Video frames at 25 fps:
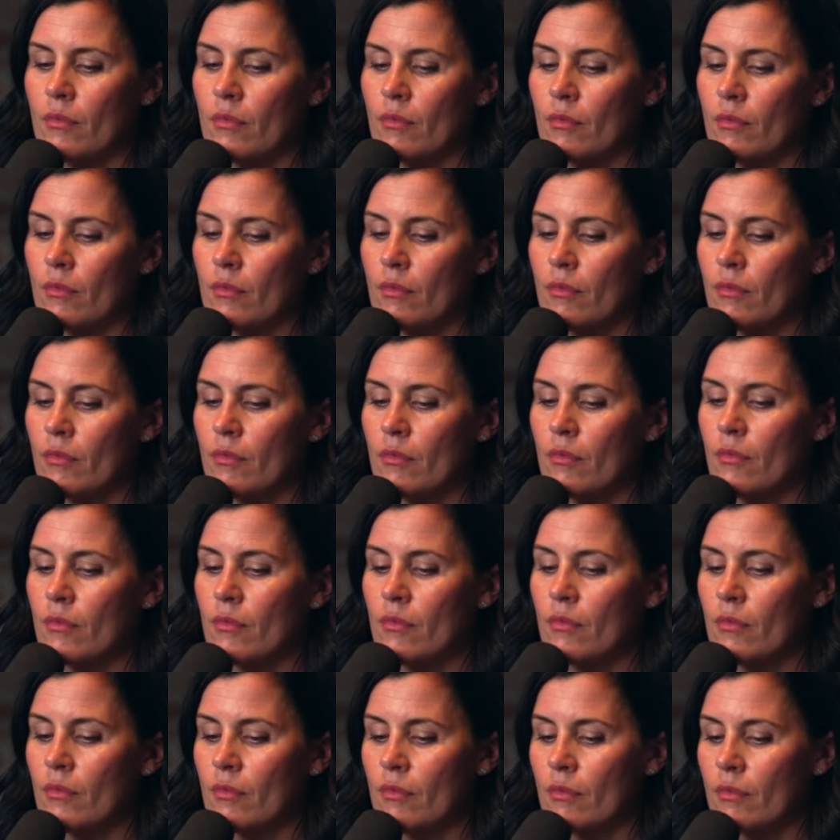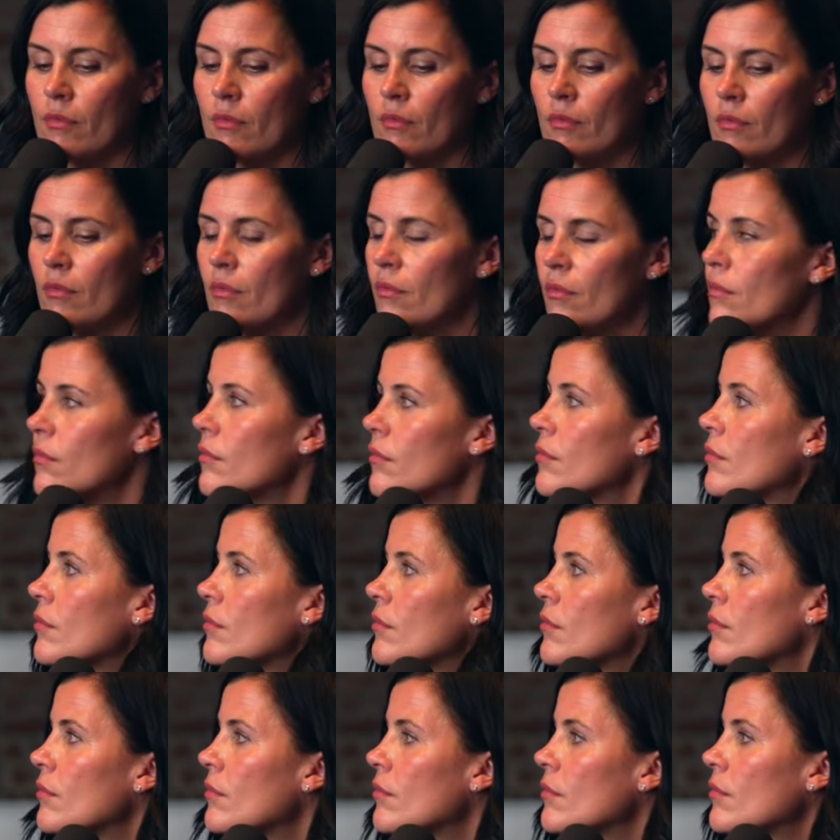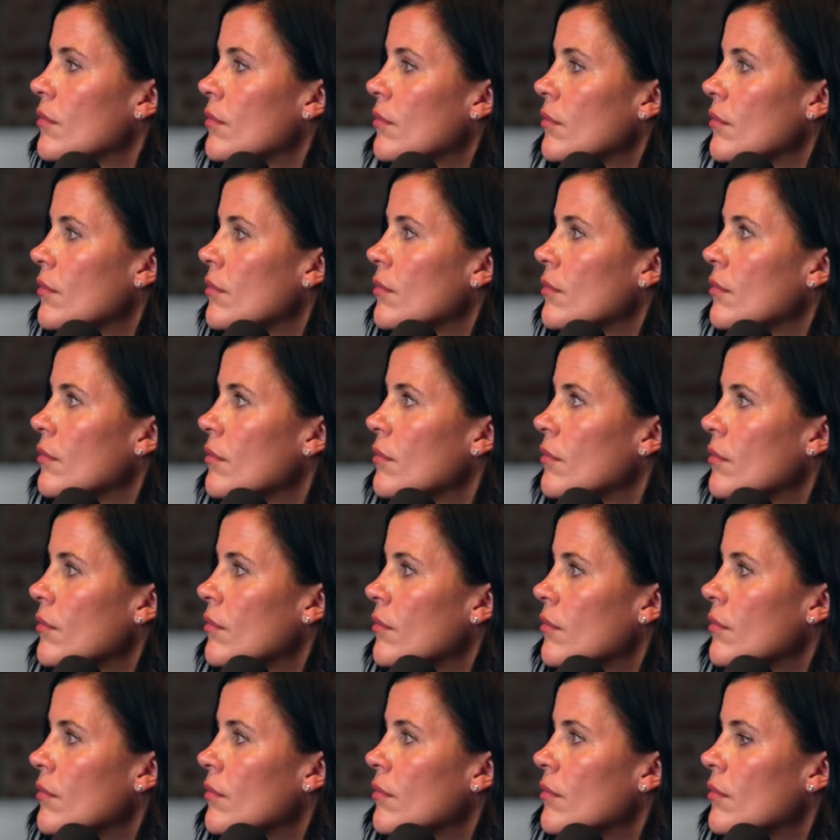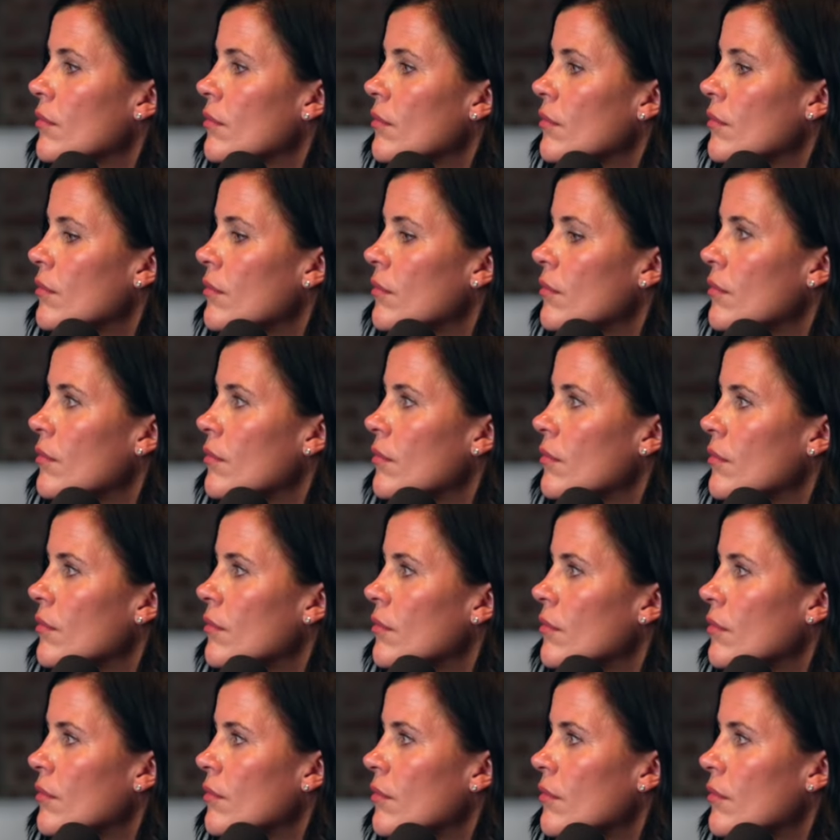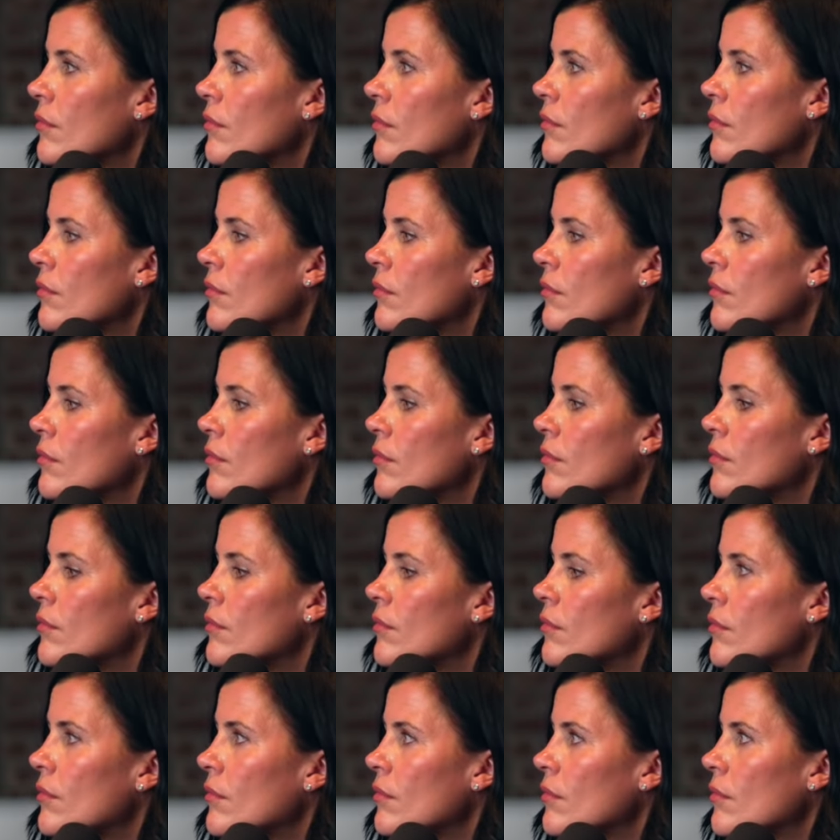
No words are spoken by the person on screen.